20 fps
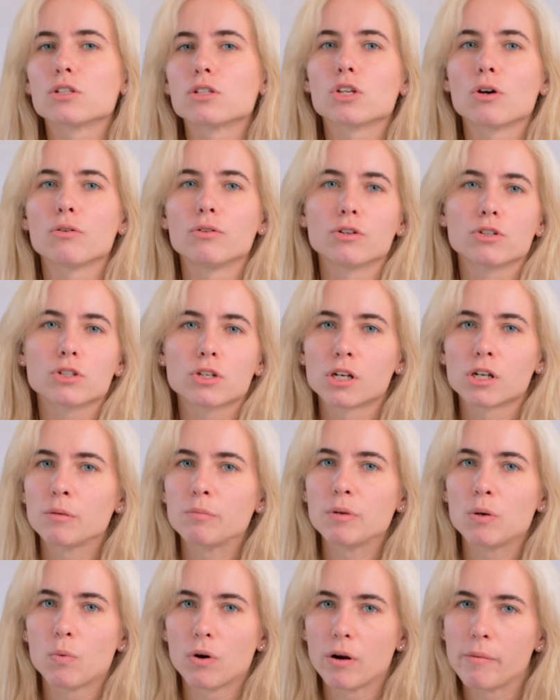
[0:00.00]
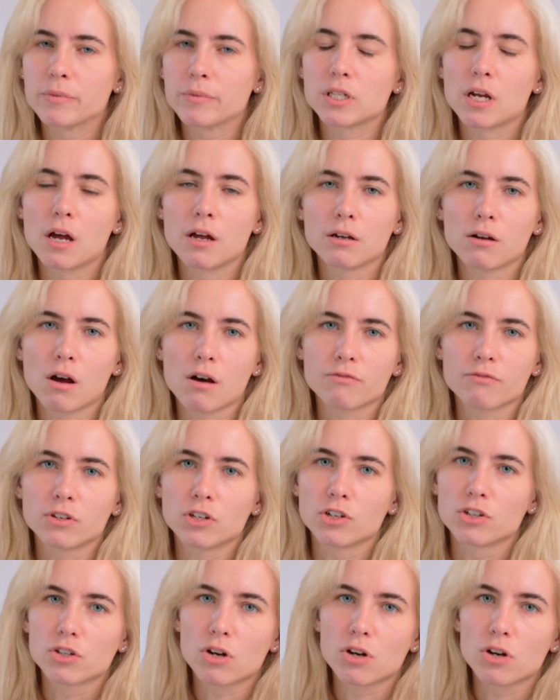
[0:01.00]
So there's going to be worms dying off in your